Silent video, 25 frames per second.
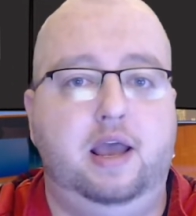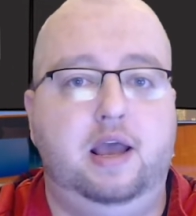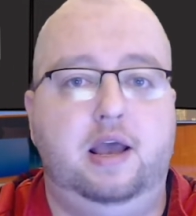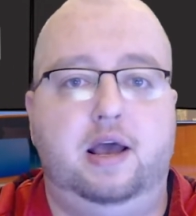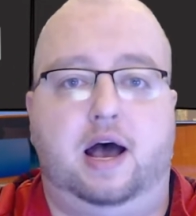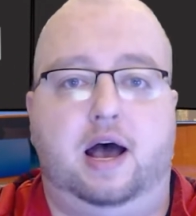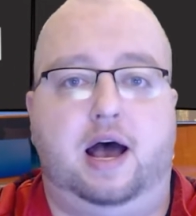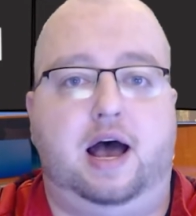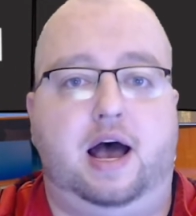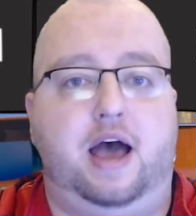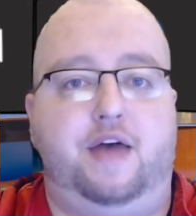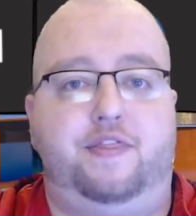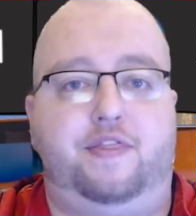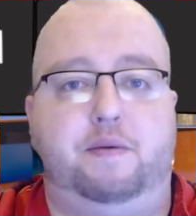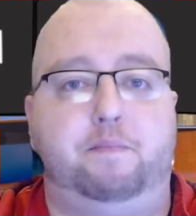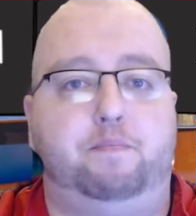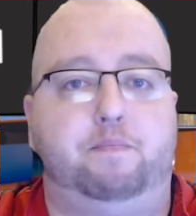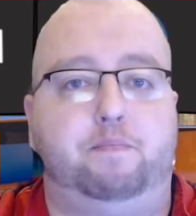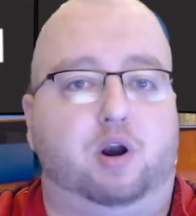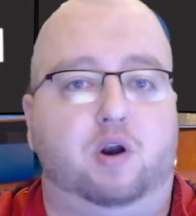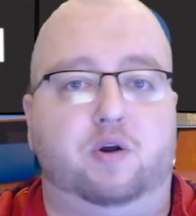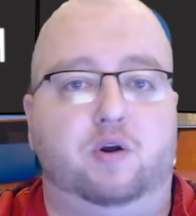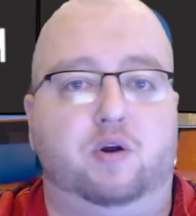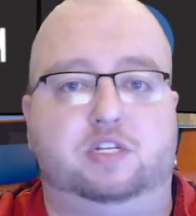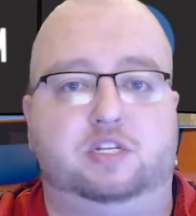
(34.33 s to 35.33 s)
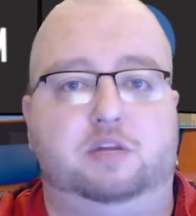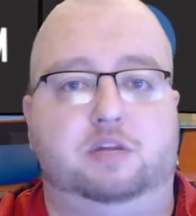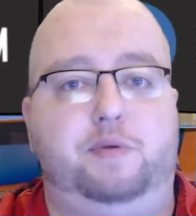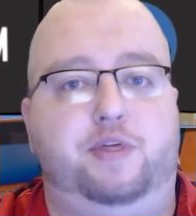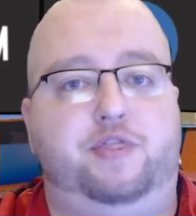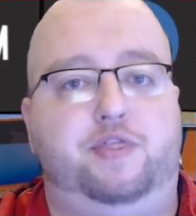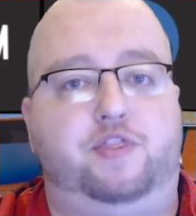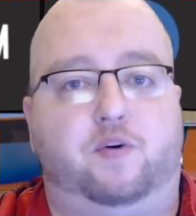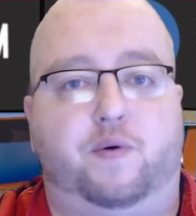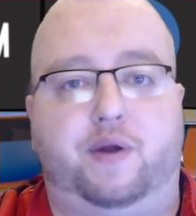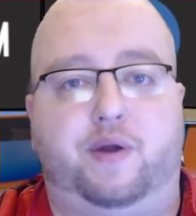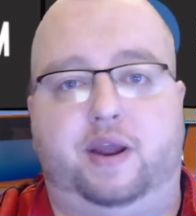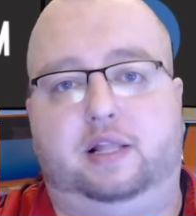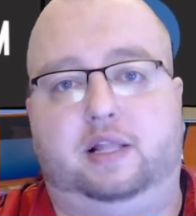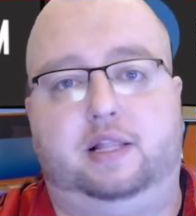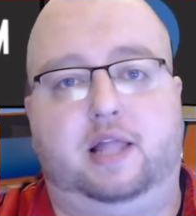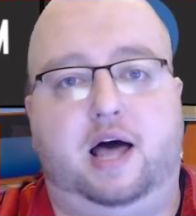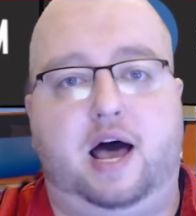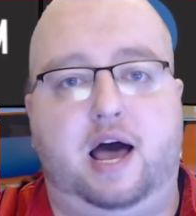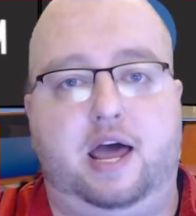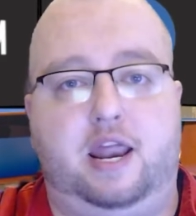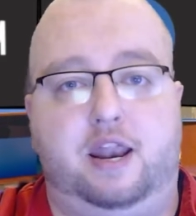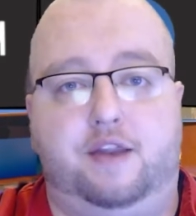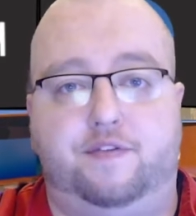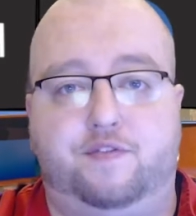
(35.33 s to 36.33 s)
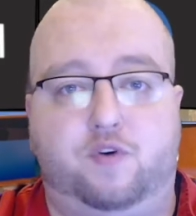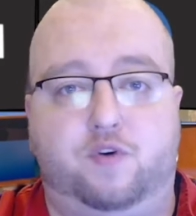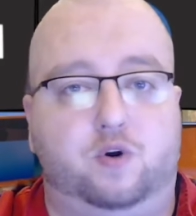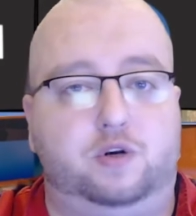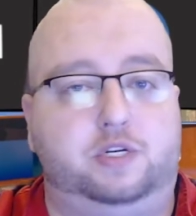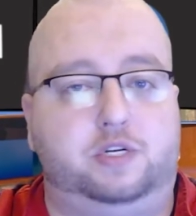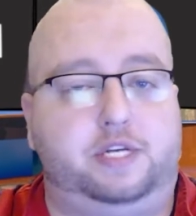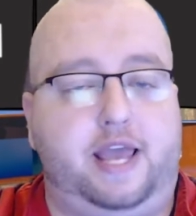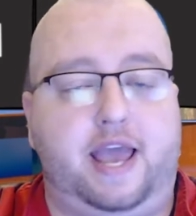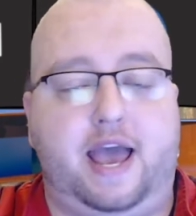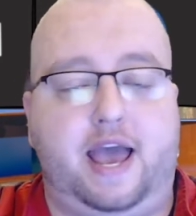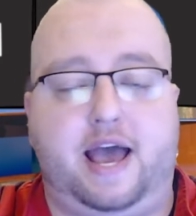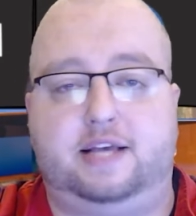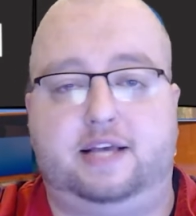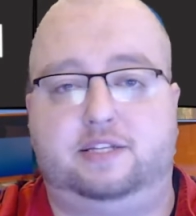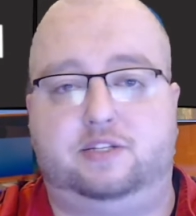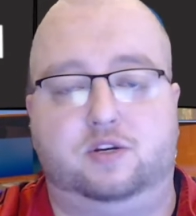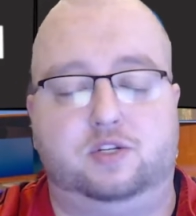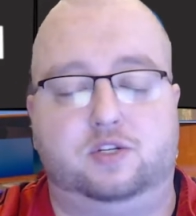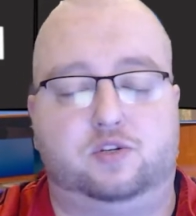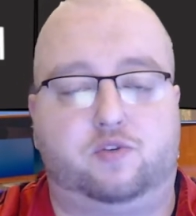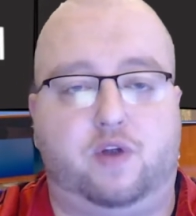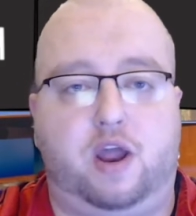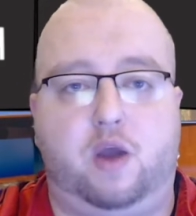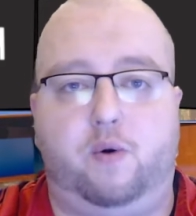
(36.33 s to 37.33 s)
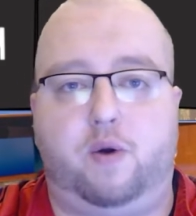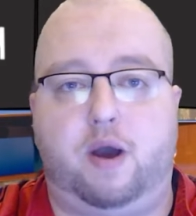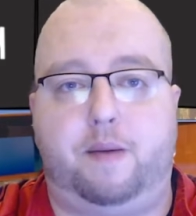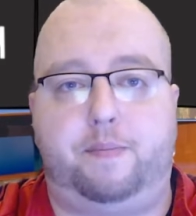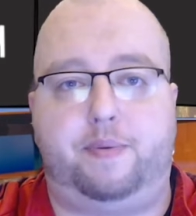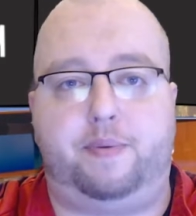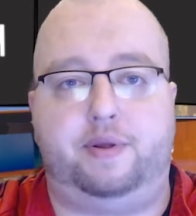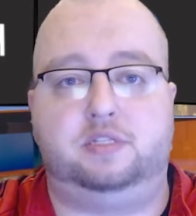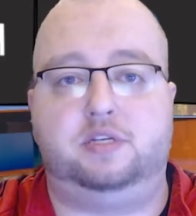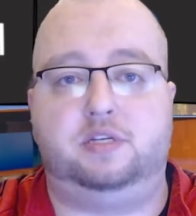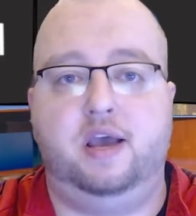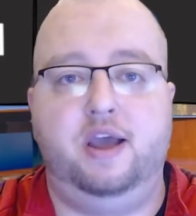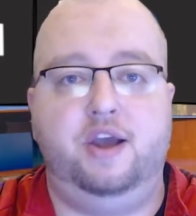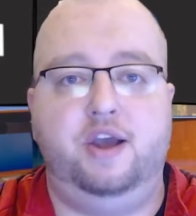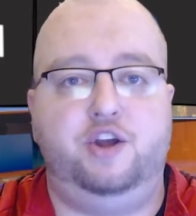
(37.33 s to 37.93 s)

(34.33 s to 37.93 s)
I think Burrow's going to be throwing a lot, and of course he has those great weapons.